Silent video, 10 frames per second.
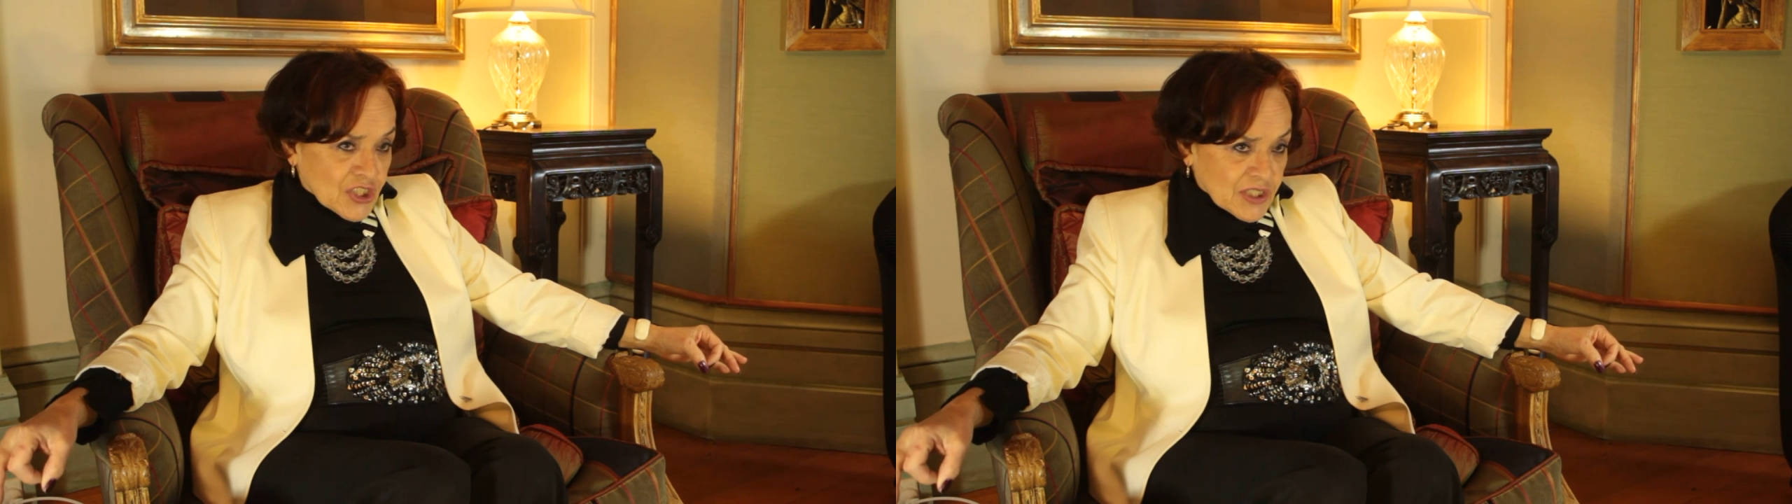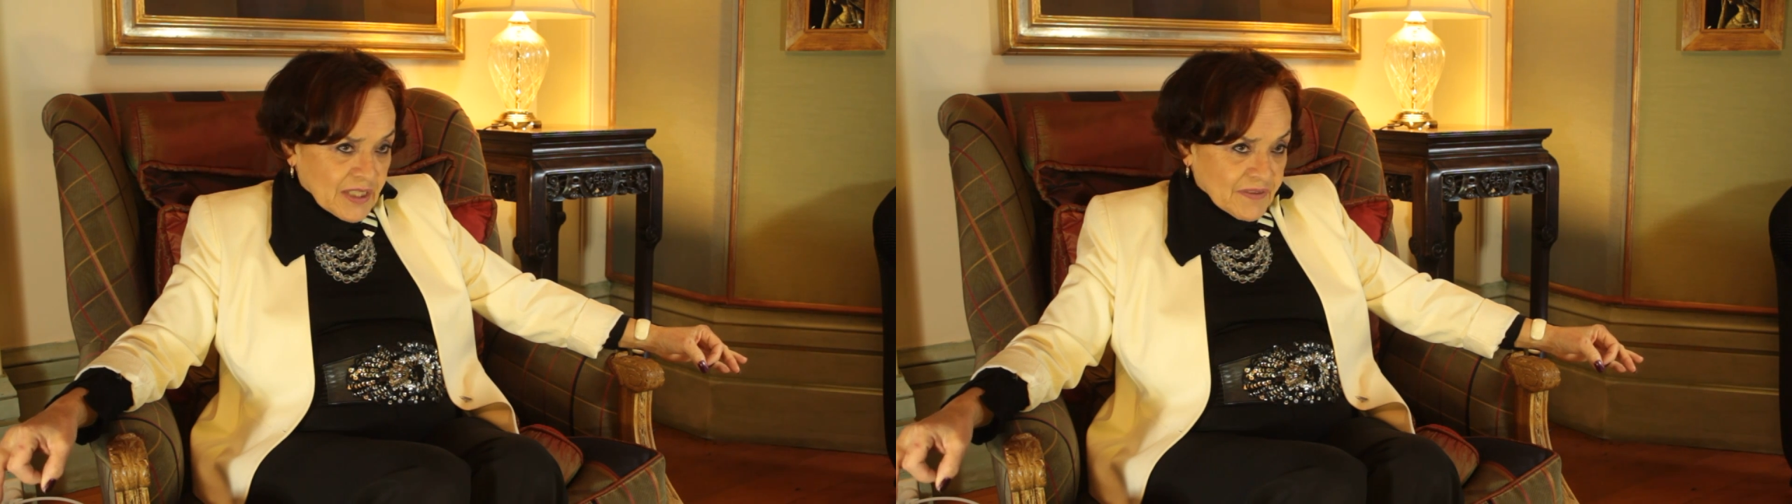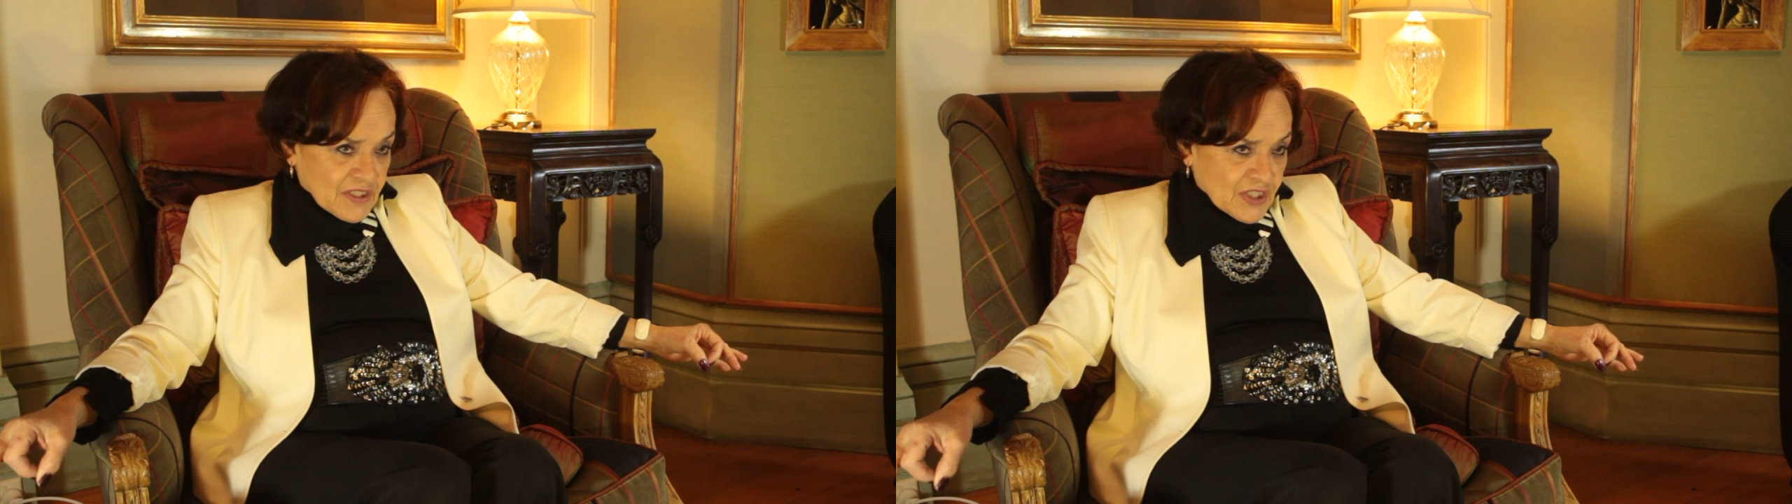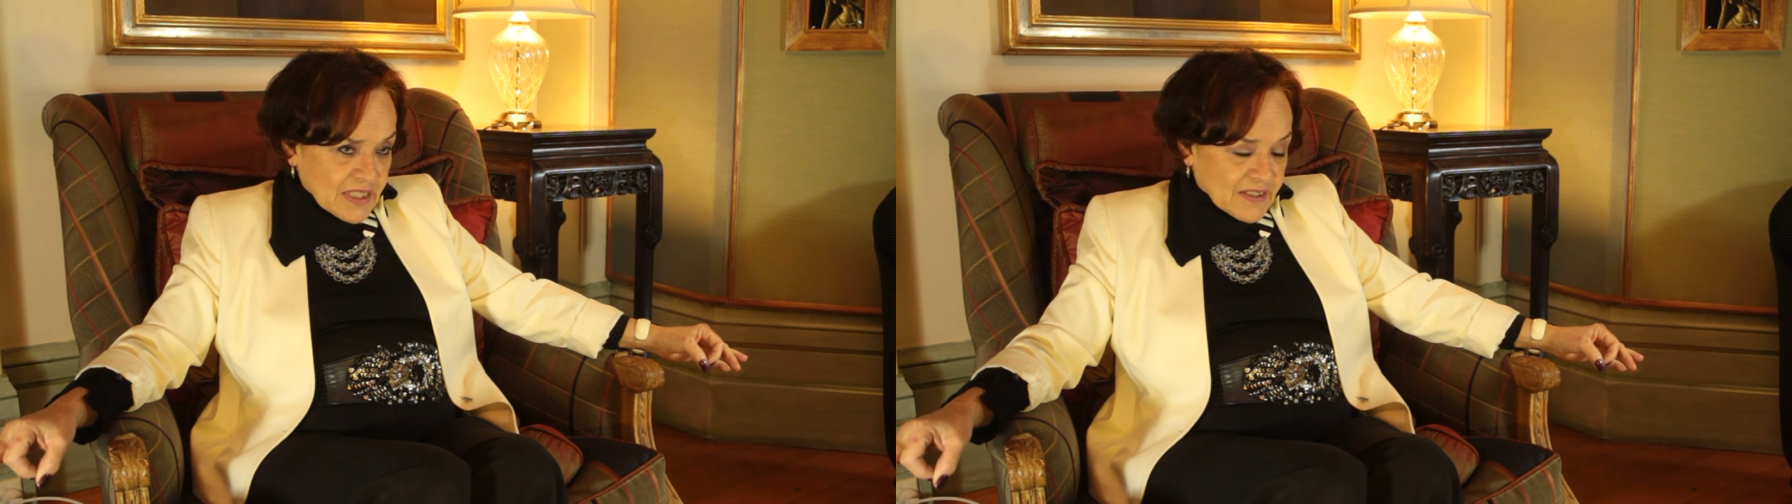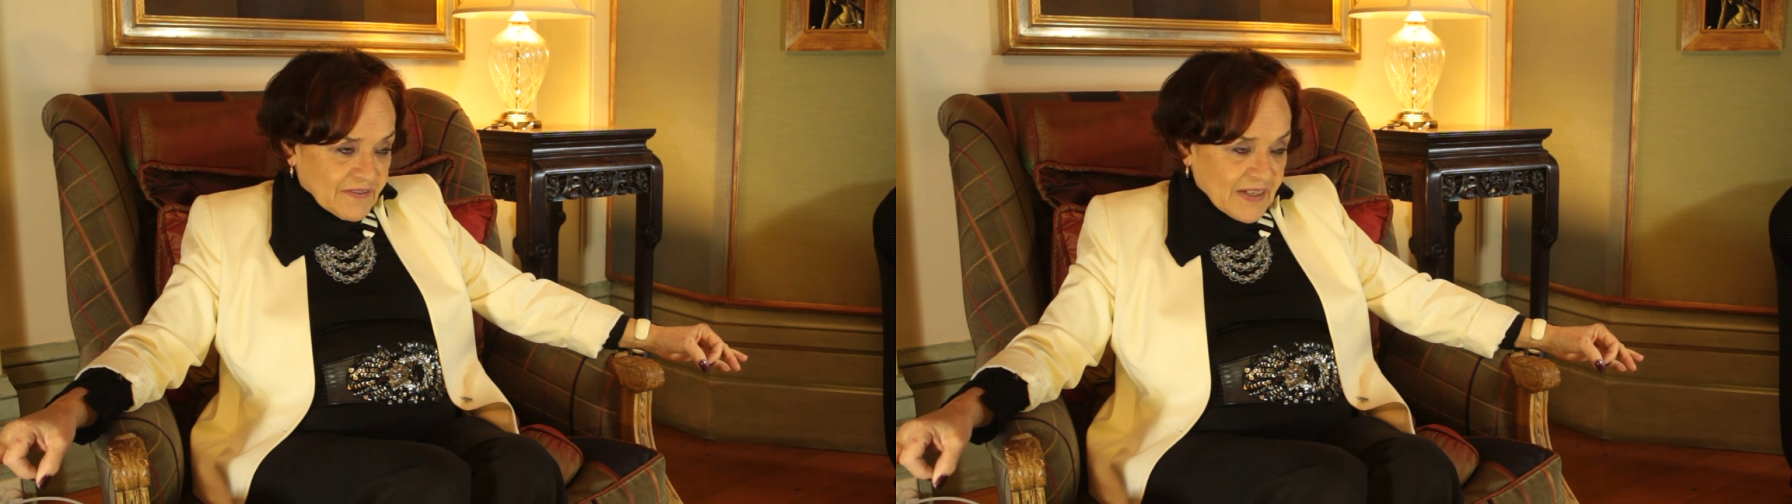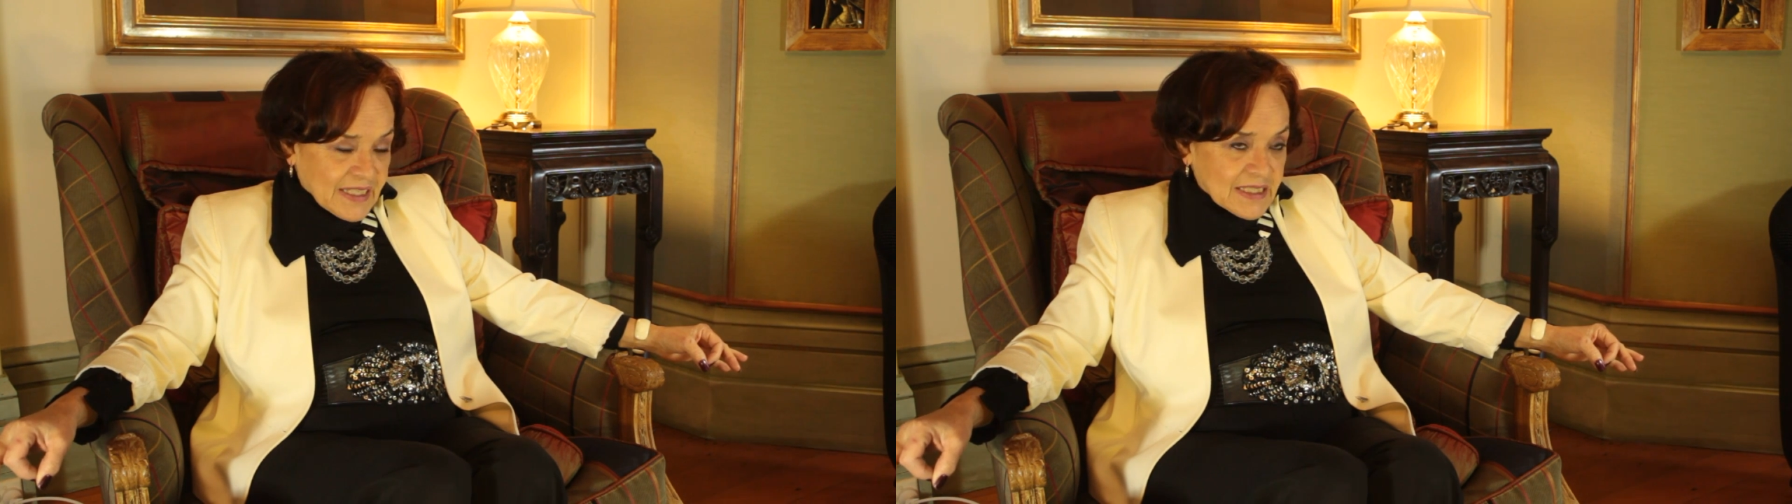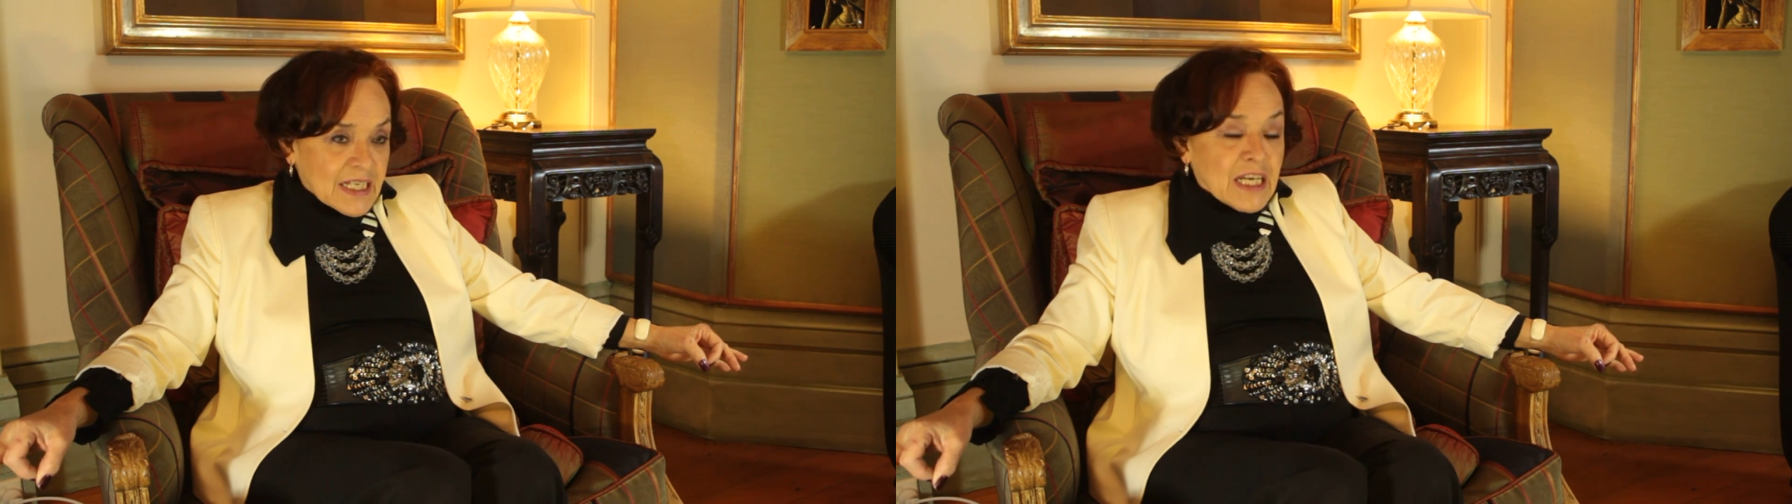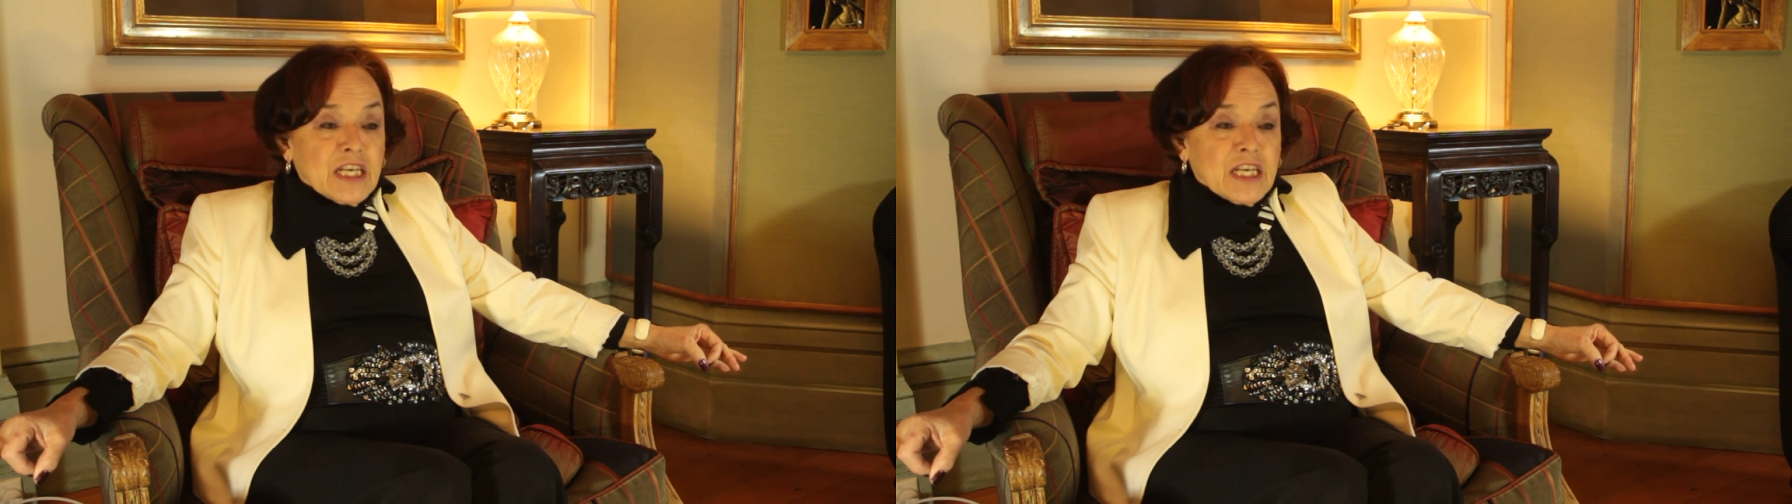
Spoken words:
enough to justify it.